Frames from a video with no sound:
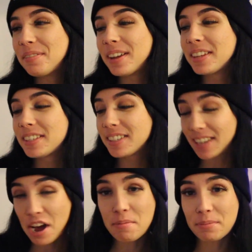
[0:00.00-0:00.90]
when this
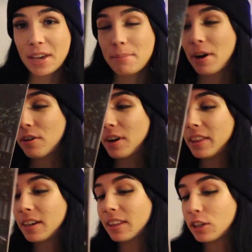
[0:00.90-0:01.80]
album came out, I
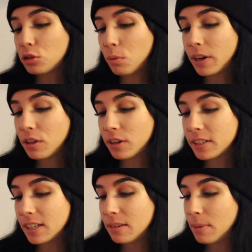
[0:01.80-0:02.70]
think in like
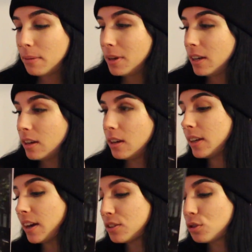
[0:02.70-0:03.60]
2013 maybe?
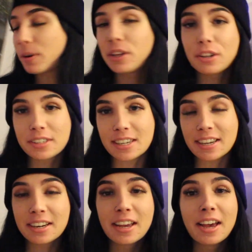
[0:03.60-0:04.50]
Yes,
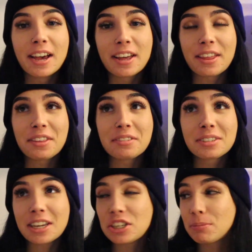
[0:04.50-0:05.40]
2013.
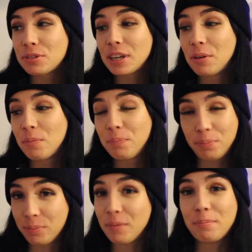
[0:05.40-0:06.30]
State Champs was like
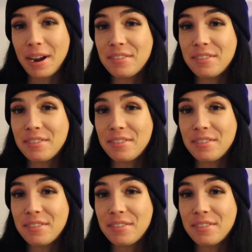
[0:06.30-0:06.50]
my